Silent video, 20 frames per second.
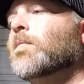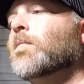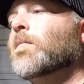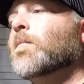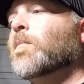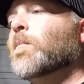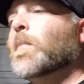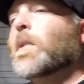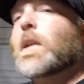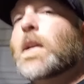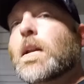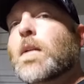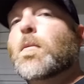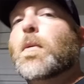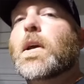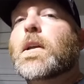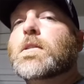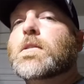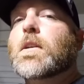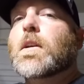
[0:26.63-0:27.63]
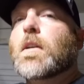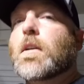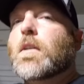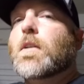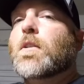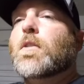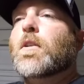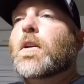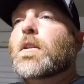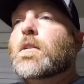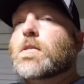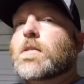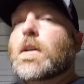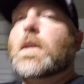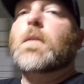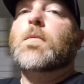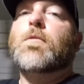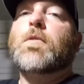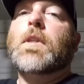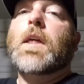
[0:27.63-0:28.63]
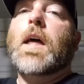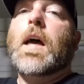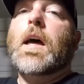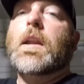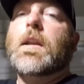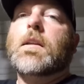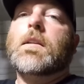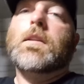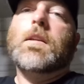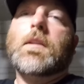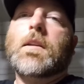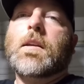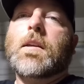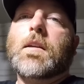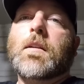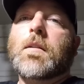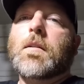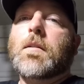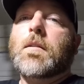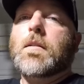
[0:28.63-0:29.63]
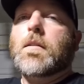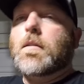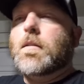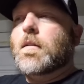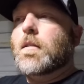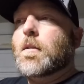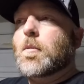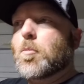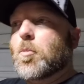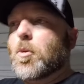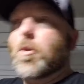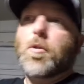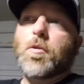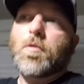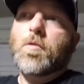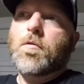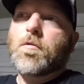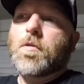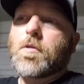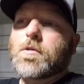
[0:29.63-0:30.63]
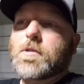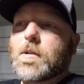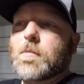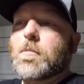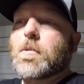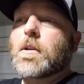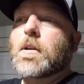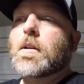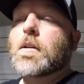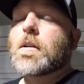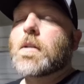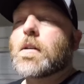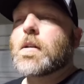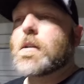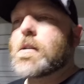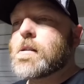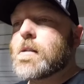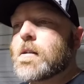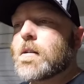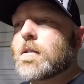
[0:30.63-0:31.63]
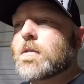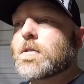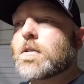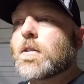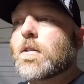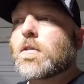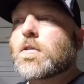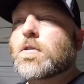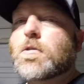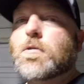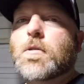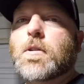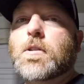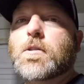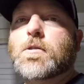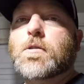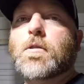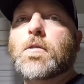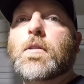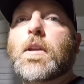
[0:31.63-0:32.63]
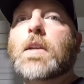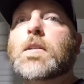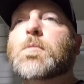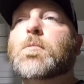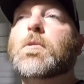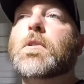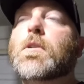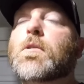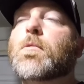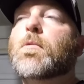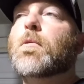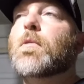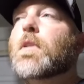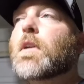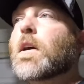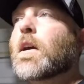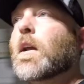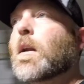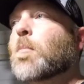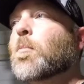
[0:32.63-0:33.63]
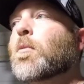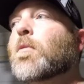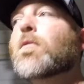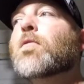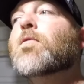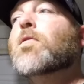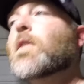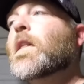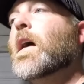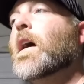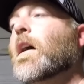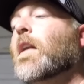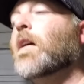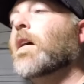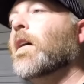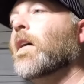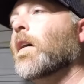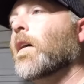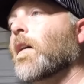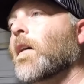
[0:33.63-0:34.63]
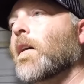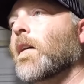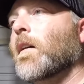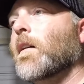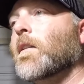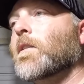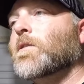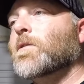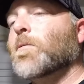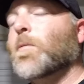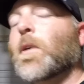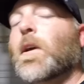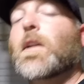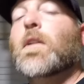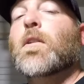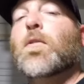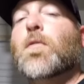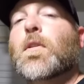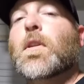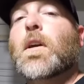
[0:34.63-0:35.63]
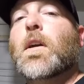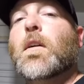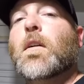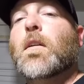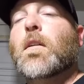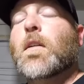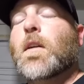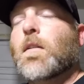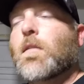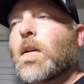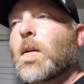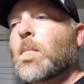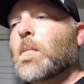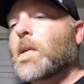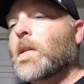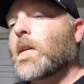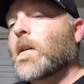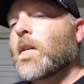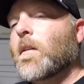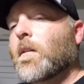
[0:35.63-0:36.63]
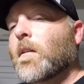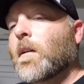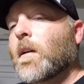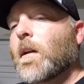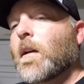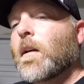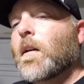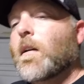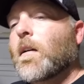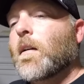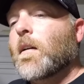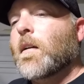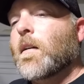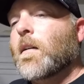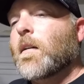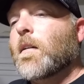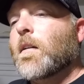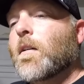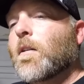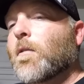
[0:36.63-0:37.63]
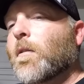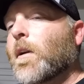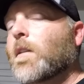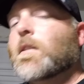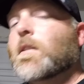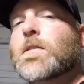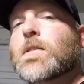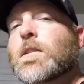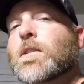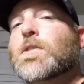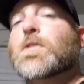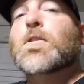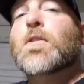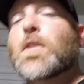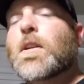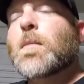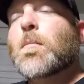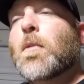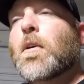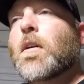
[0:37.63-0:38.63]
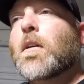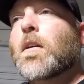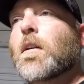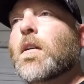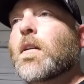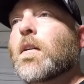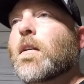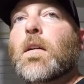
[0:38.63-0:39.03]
but anyways, you had to sign up for that and then get a approved or something uh, to go to it. So that's pretty cool that I got approved for that. Uh, so we're heading over there. I got to be there uh, around the 6:30 mark.